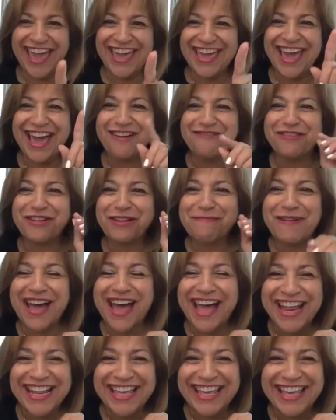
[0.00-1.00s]

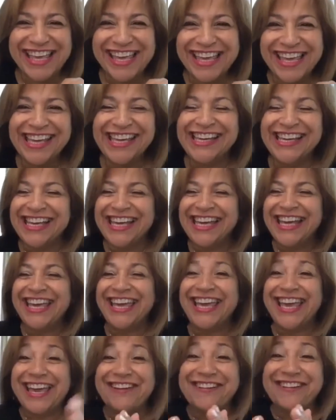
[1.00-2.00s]
everybody.
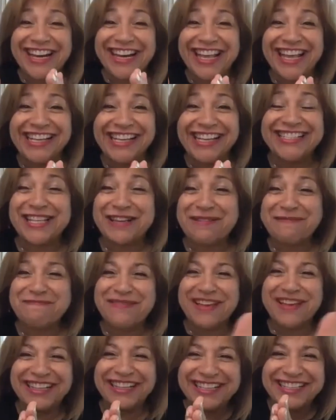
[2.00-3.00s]
Here it is, the $1
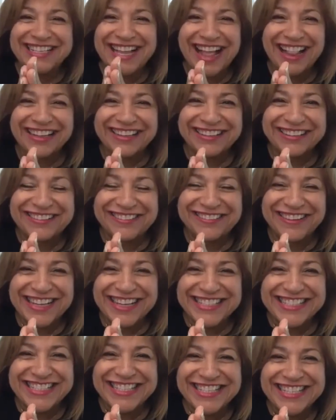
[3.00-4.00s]
million
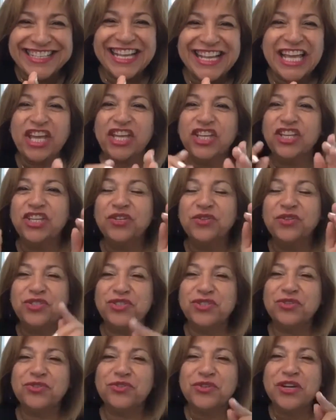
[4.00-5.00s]
question. You
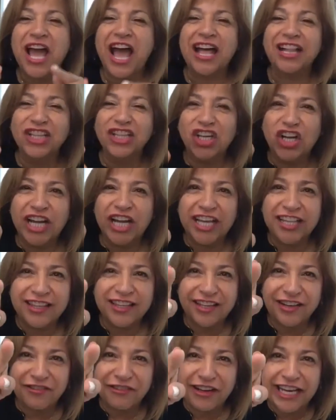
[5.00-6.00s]
do not look at the
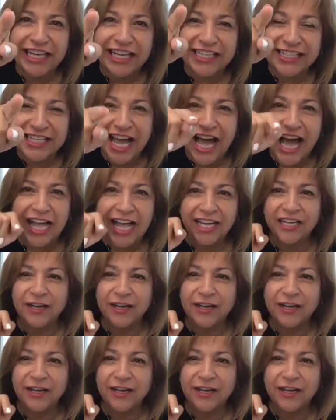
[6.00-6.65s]
green dot